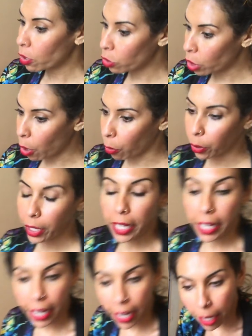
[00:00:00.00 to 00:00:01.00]
So,
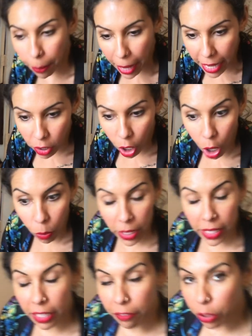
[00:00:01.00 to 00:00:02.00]
as
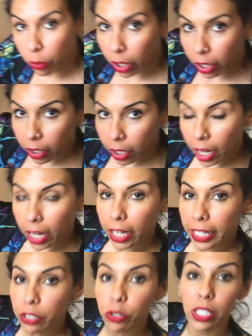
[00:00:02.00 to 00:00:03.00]
always, if you are
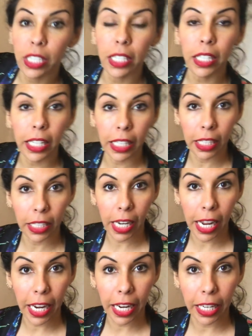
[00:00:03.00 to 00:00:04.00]
interested in
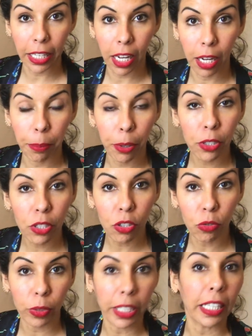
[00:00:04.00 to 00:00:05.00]
a
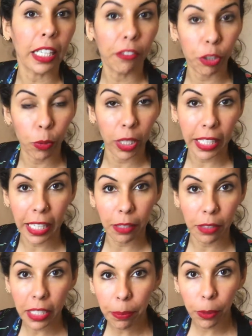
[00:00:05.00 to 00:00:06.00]
personal reading, if you want to
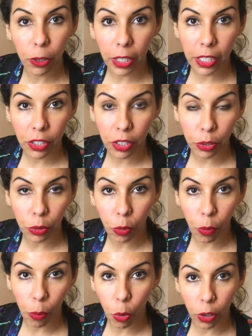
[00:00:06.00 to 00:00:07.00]
get deeper
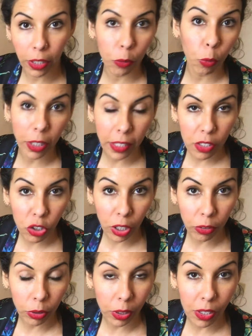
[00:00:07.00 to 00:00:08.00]
into more than what this
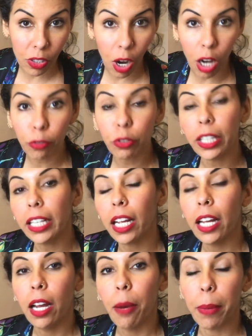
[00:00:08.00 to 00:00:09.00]
general is
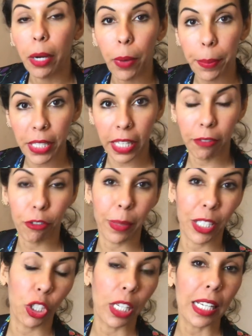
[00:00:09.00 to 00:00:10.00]
offering, my website
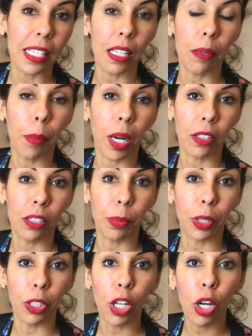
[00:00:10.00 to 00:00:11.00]
information is in the box
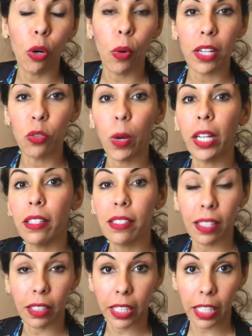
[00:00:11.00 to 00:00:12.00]
below, as well as
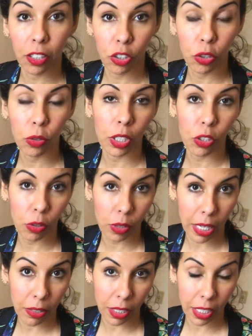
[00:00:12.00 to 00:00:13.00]
the link to the
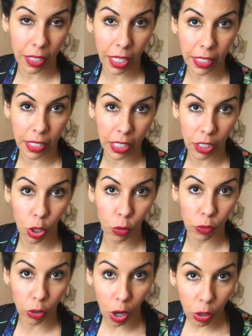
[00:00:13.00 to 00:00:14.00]
2019
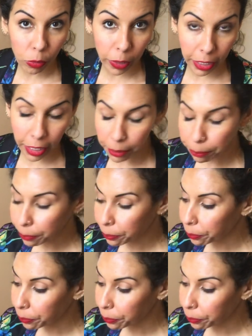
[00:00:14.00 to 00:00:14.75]
overall reading.